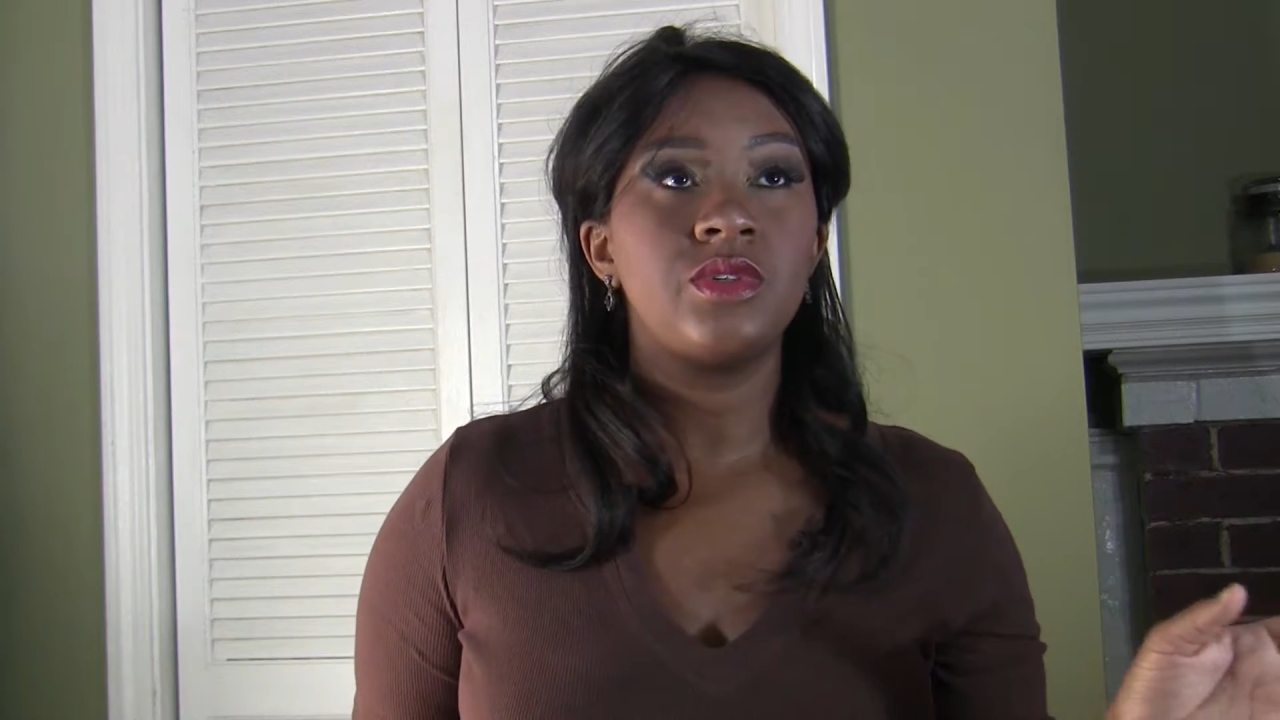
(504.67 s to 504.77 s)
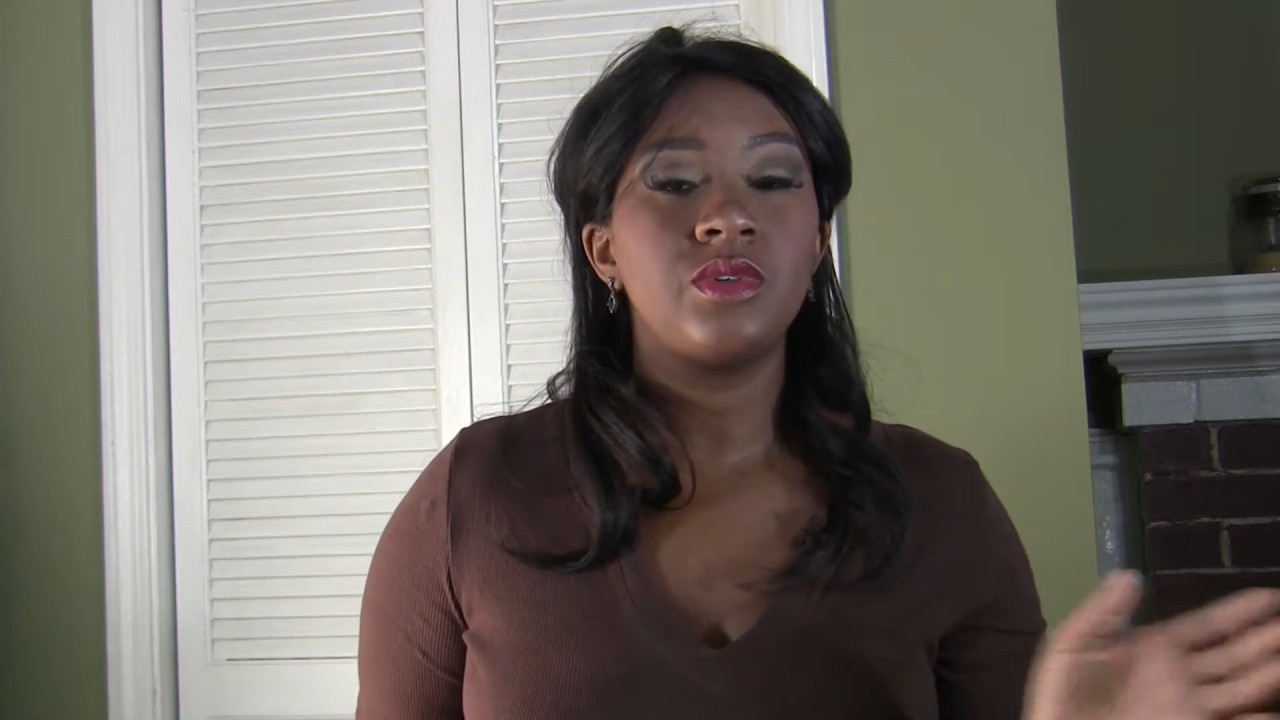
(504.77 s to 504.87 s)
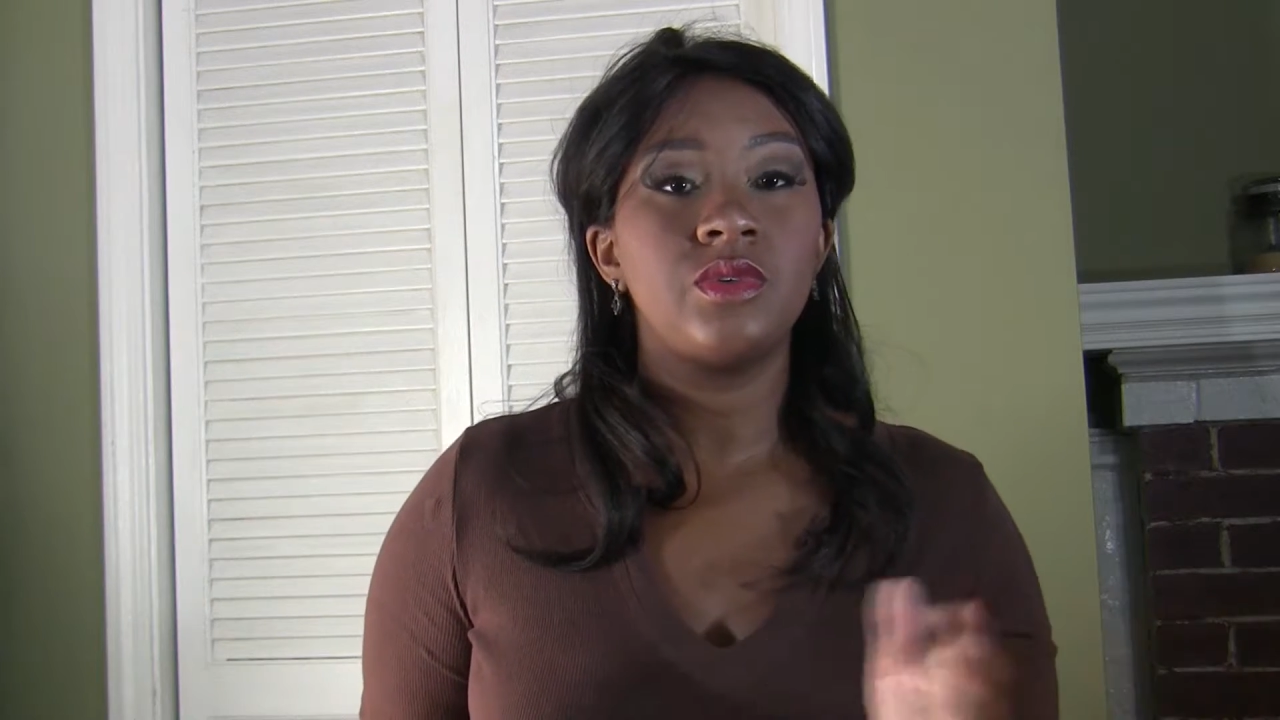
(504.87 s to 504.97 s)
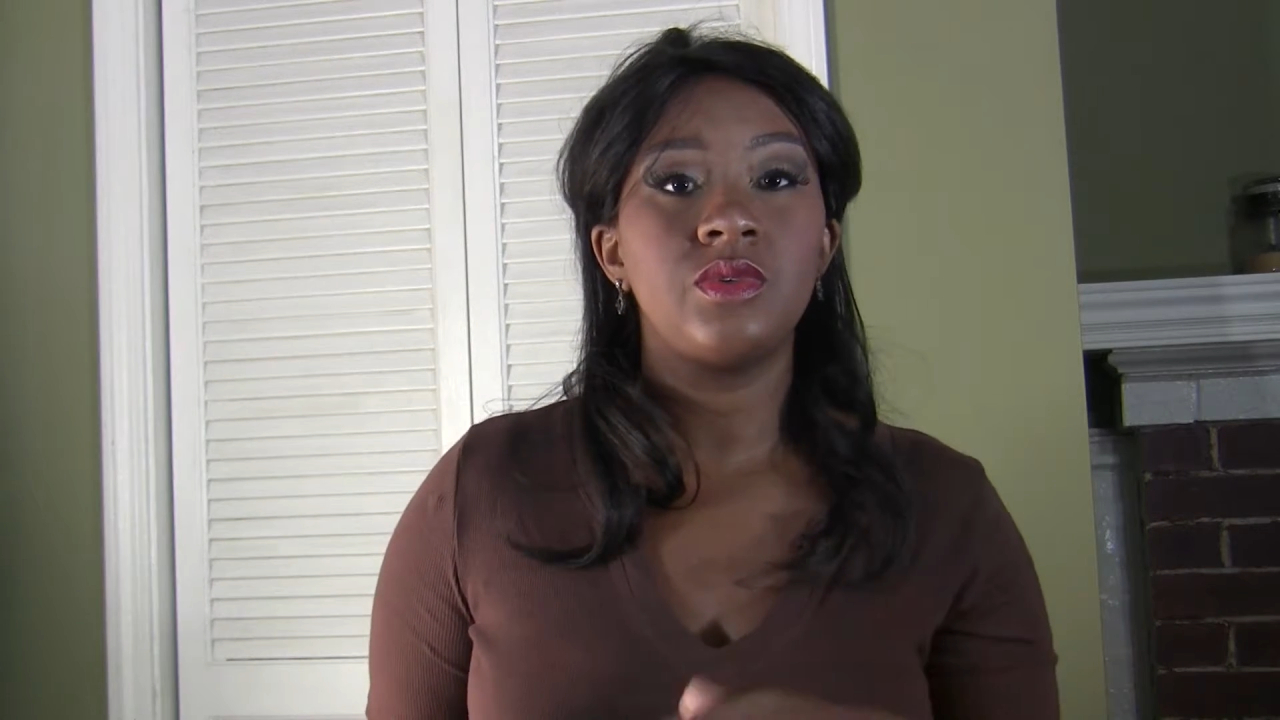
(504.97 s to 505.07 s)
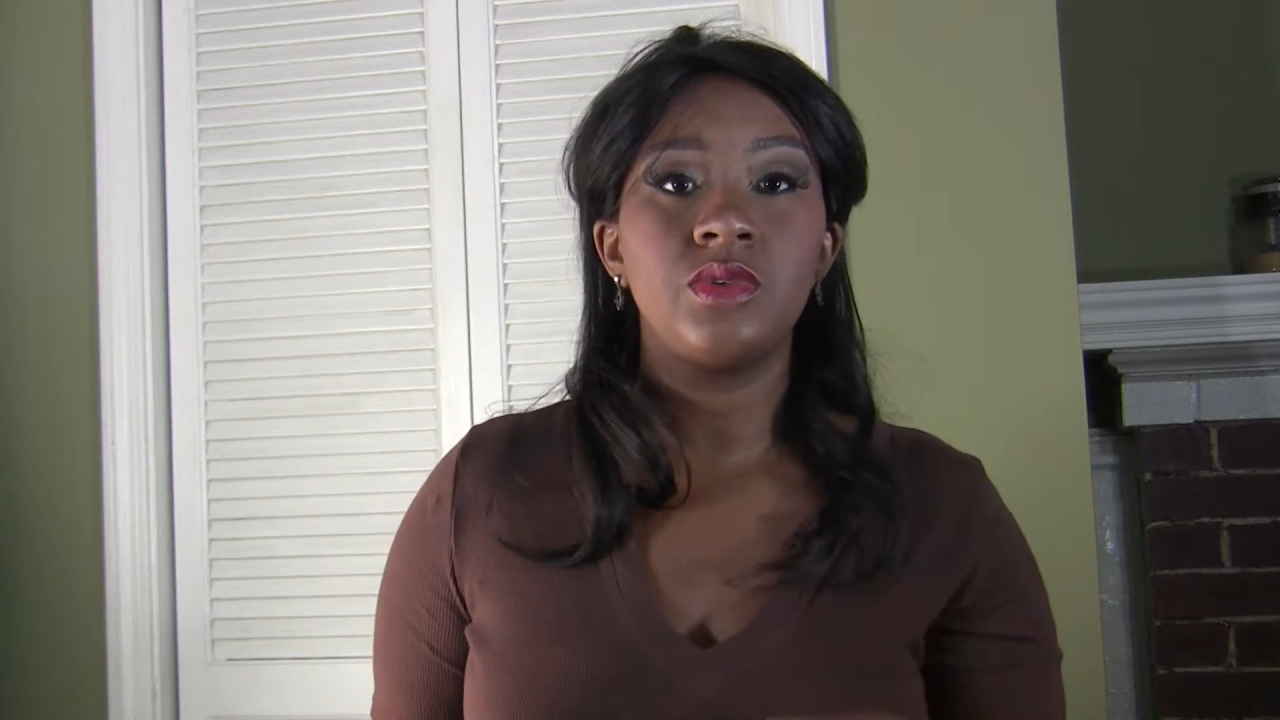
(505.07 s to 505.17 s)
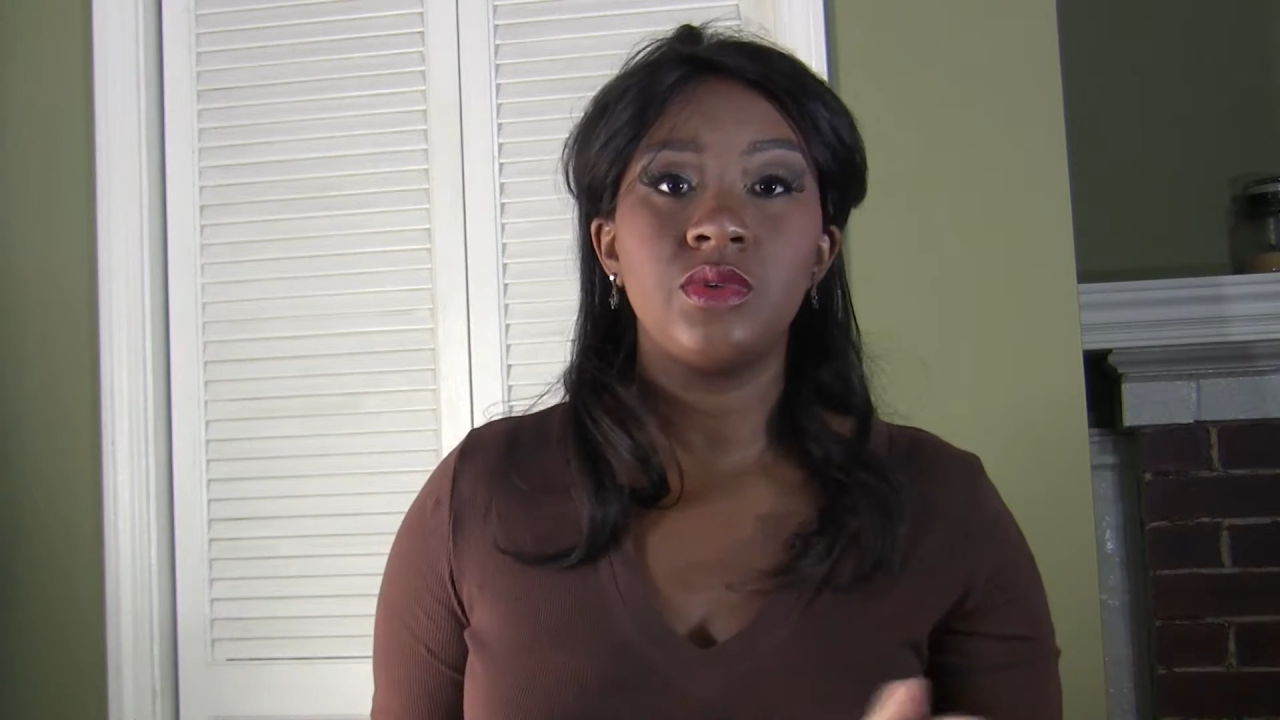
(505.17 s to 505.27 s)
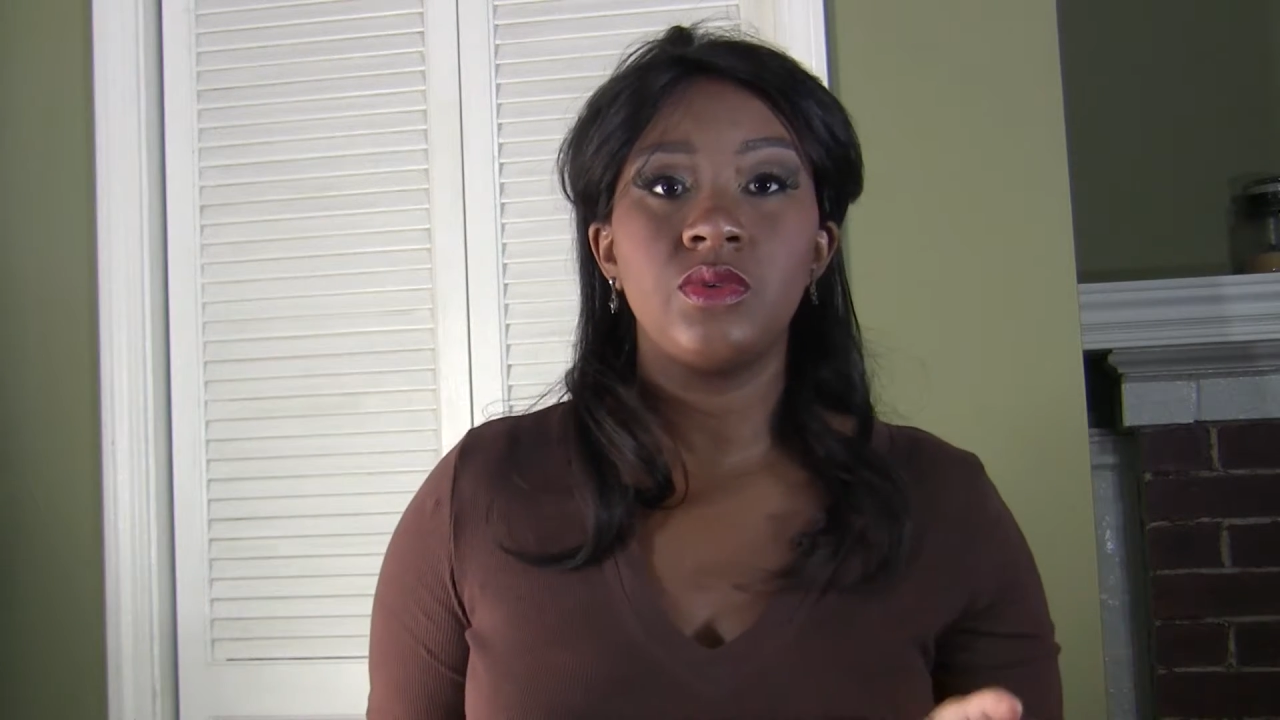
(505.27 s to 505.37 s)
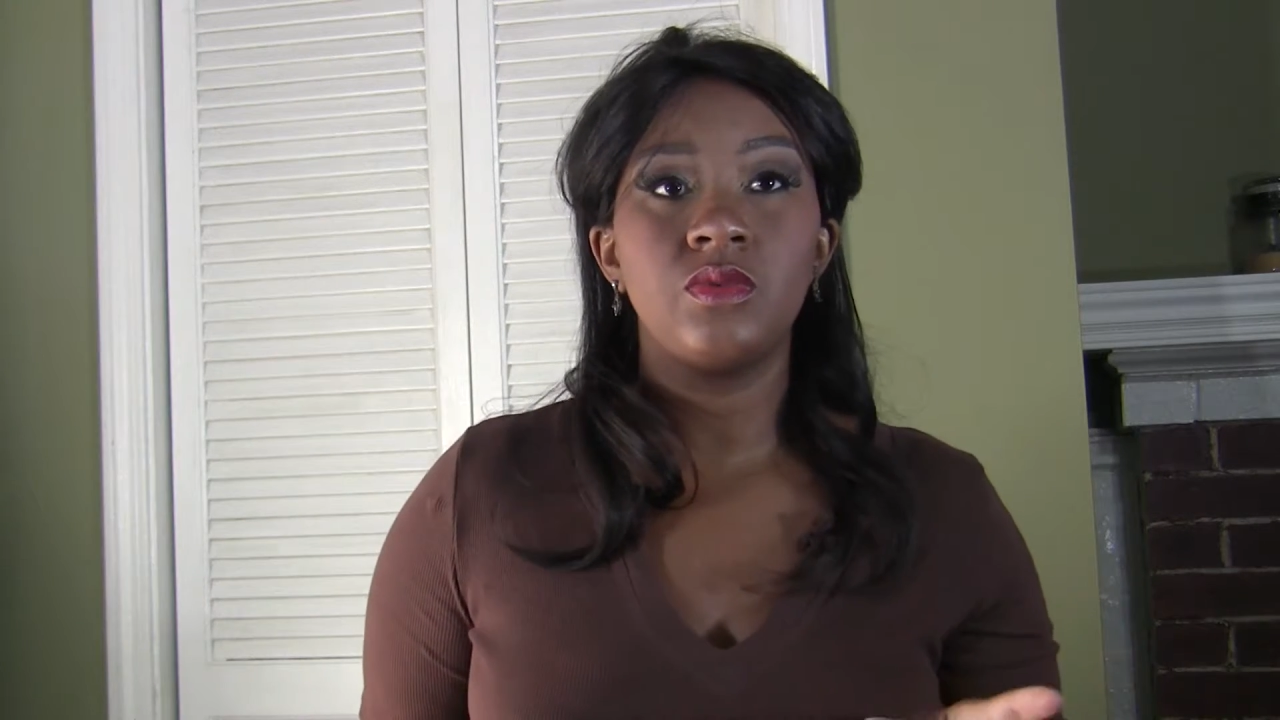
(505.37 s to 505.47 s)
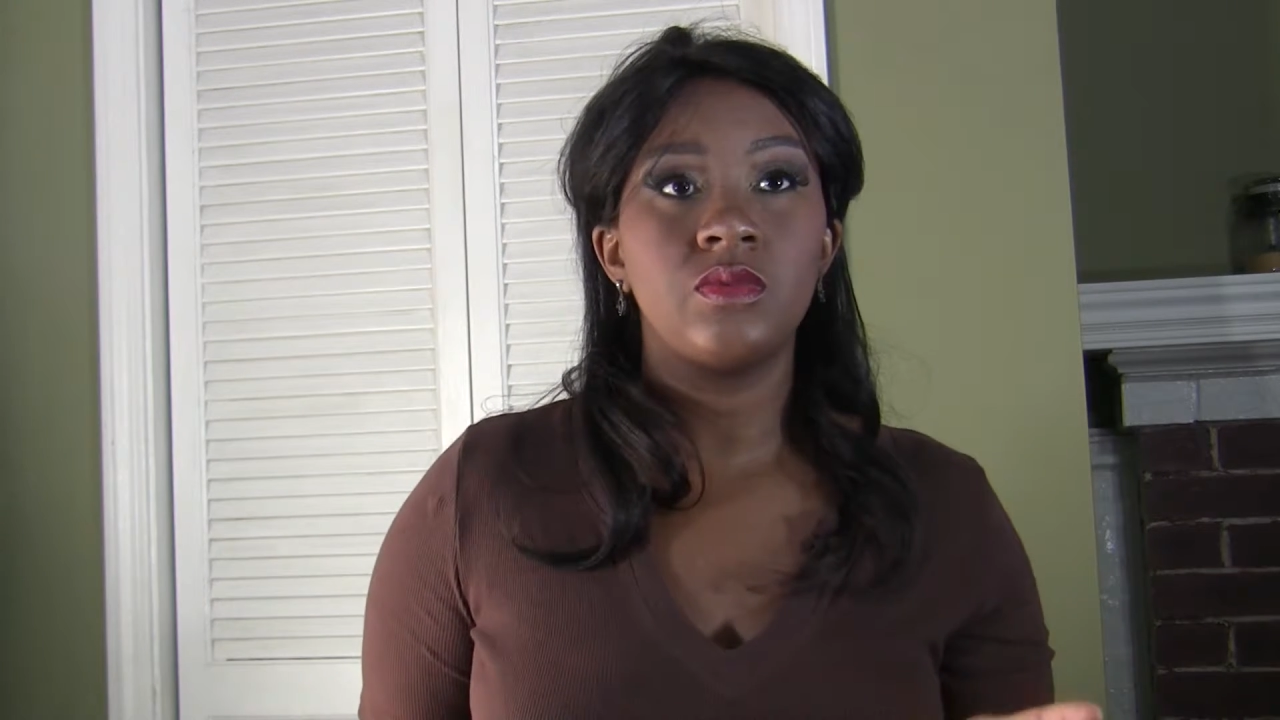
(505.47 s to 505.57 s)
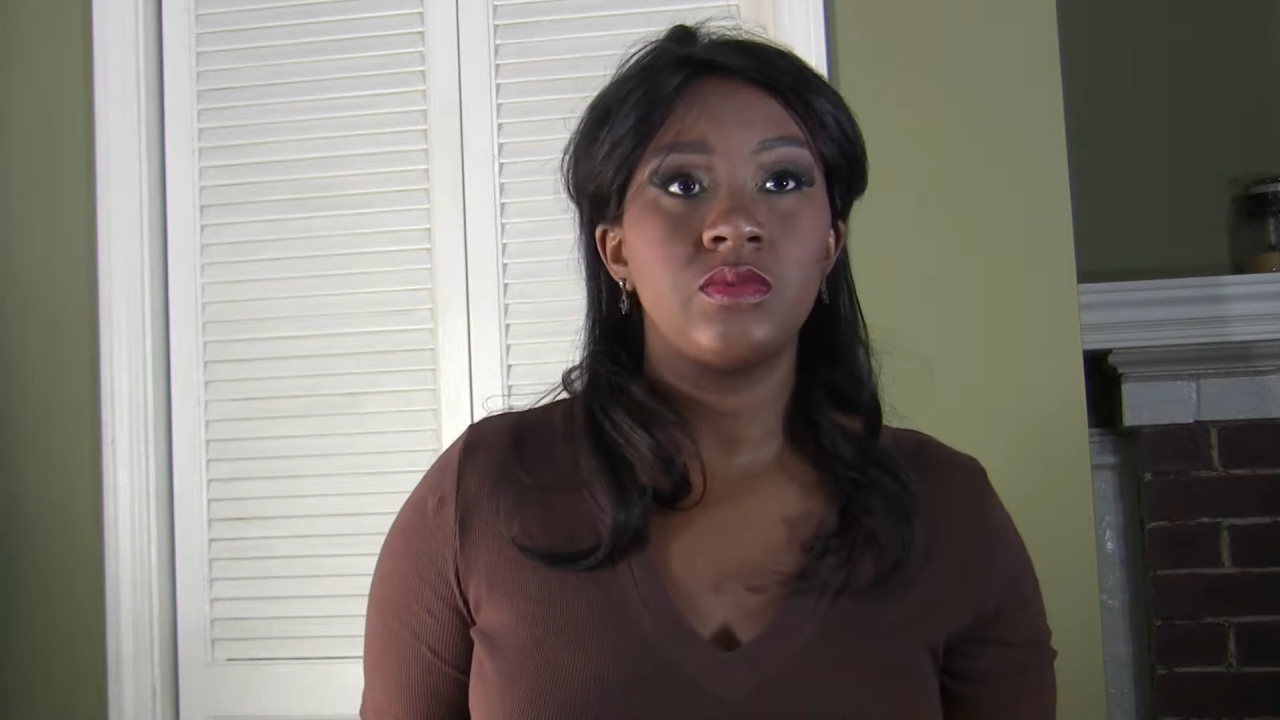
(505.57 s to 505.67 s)
to
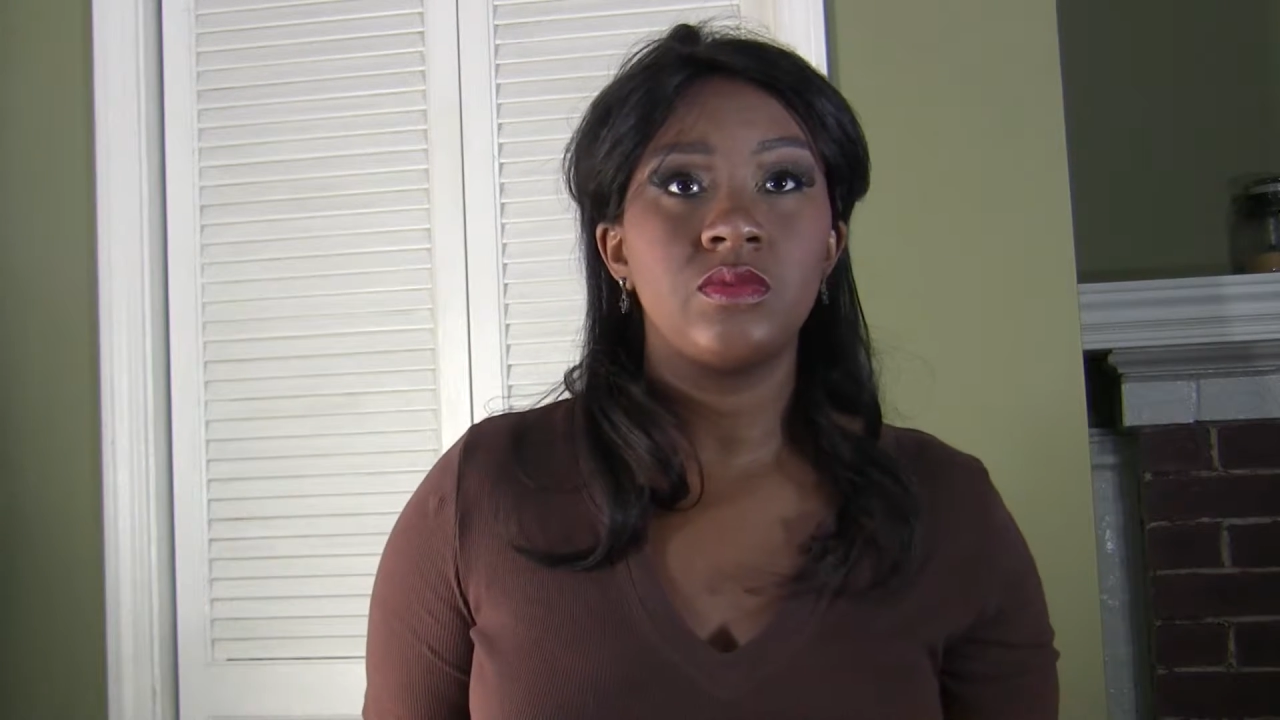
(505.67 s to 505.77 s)
do